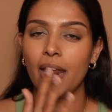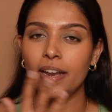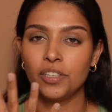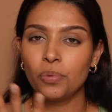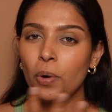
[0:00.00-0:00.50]
and
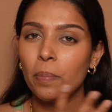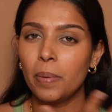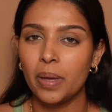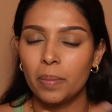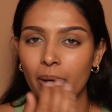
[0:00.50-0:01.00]
I just want to
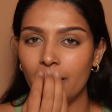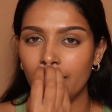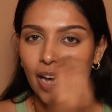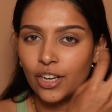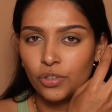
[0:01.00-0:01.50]
mimic my
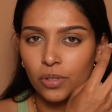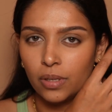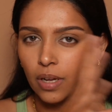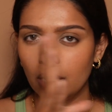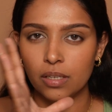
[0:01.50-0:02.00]

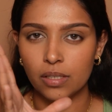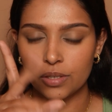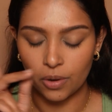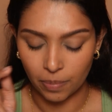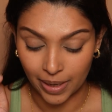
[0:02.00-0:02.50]
natural colors
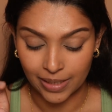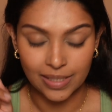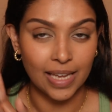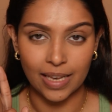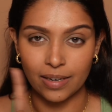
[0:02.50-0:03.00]
on my
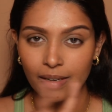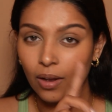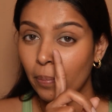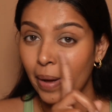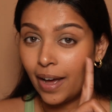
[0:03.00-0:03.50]
skin,
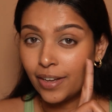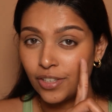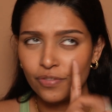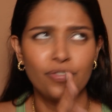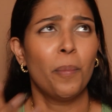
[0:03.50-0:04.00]
on my eyes,
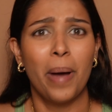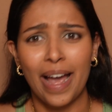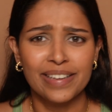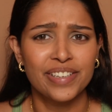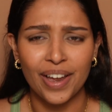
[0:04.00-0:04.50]
for
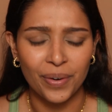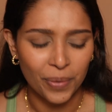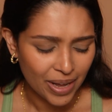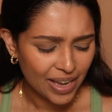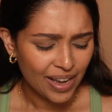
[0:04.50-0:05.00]
my
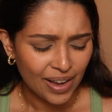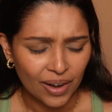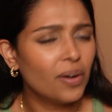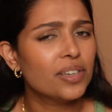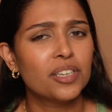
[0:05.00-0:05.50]
eyeshadow.
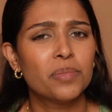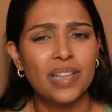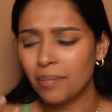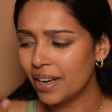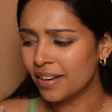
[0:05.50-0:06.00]
Gosh,
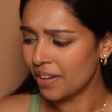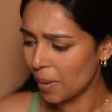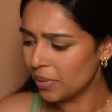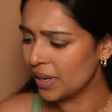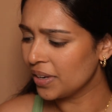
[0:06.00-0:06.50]
I'm like
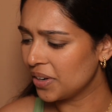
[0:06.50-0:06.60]
rambling